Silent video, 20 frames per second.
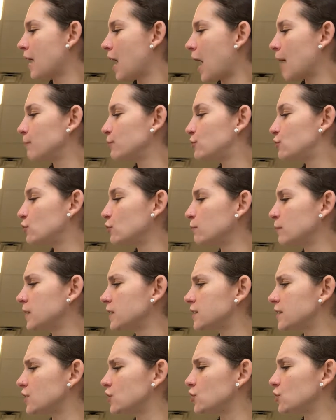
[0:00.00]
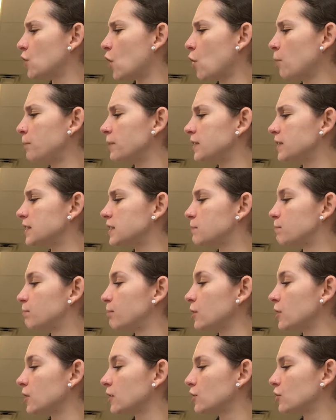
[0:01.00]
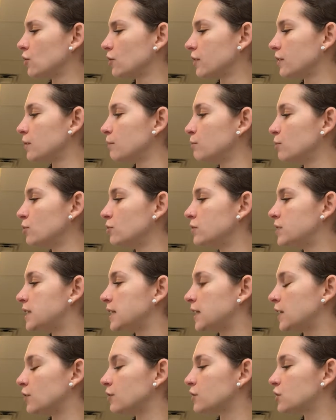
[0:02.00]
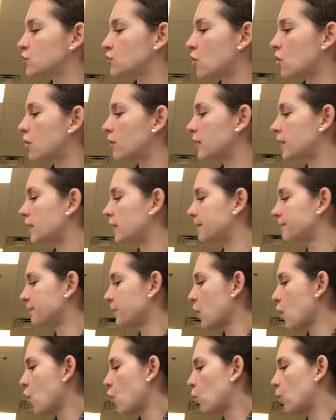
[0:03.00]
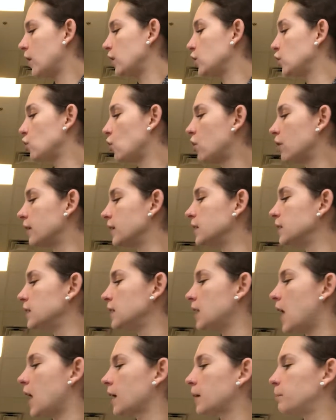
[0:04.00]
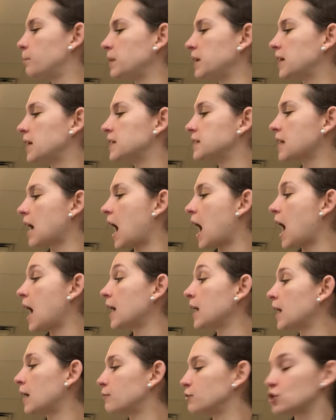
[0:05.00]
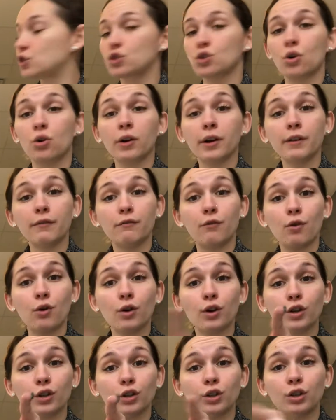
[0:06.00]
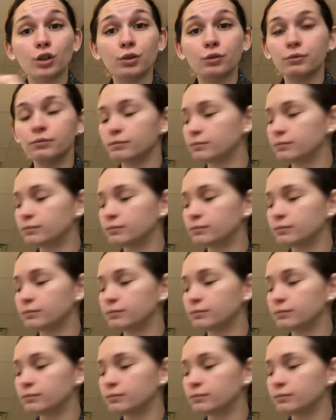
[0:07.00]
I'm assuming since you opened this book, you're in the mood to hear a story. Well, you're in luck because I have a story for you.